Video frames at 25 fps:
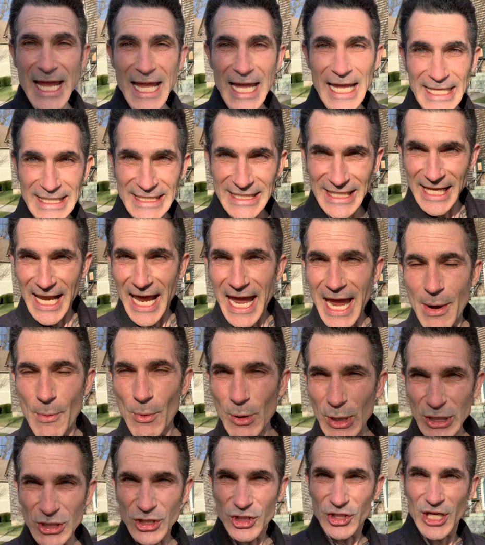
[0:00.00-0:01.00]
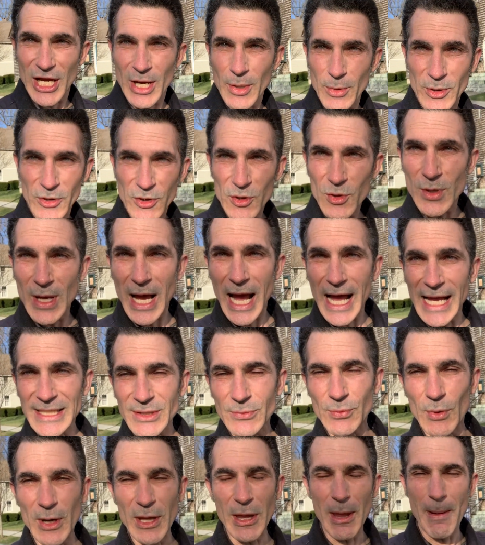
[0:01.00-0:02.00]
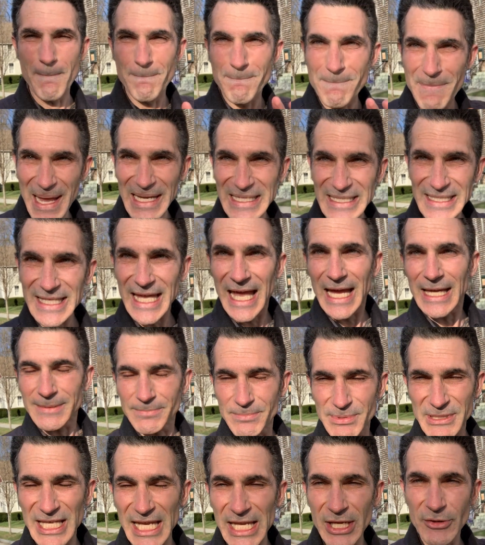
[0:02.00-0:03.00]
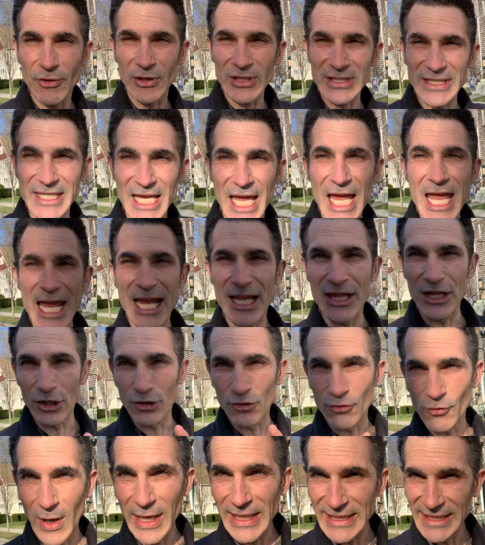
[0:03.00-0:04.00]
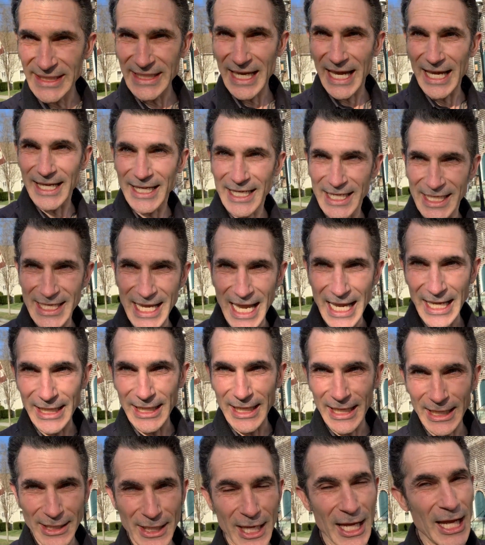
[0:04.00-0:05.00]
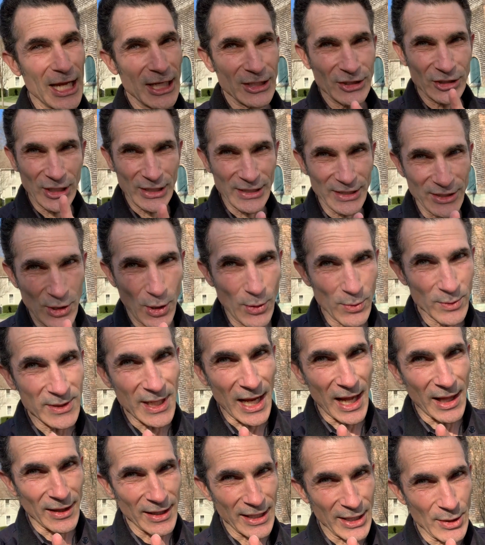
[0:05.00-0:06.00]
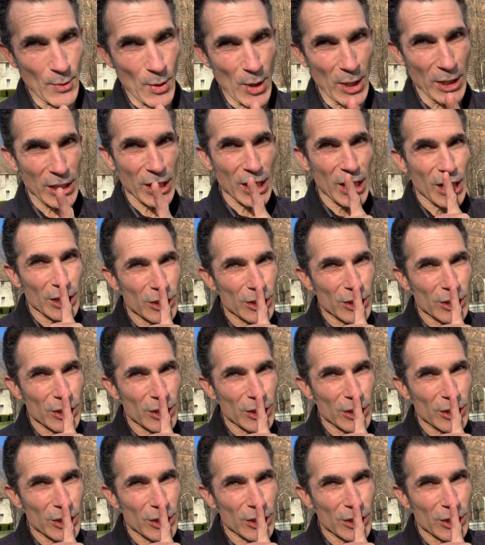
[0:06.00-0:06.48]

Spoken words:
And today I want to share with you guys one of the best kept secrets in the great state of Connecticut. Just don't tell anyone.